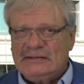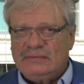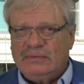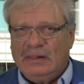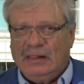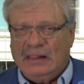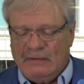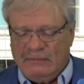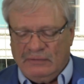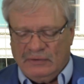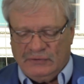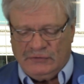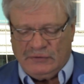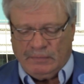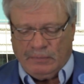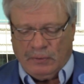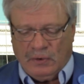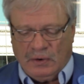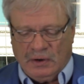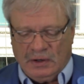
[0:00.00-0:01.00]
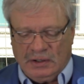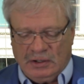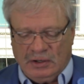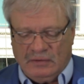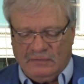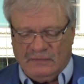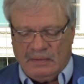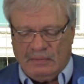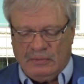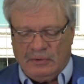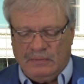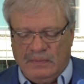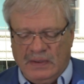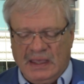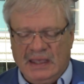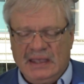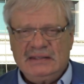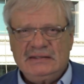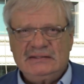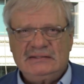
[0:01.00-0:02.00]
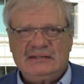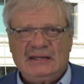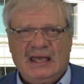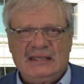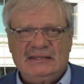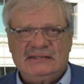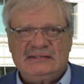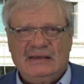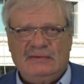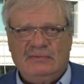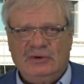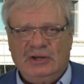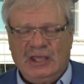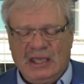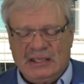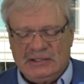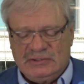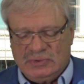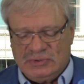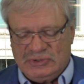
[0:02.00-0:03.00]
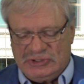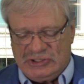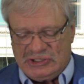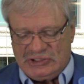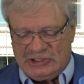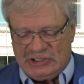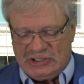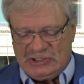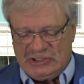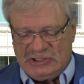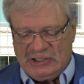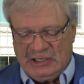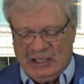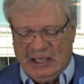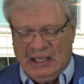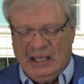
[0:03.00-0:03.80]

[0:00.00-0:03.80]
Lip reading: a level of support in November beans, 978 resistance.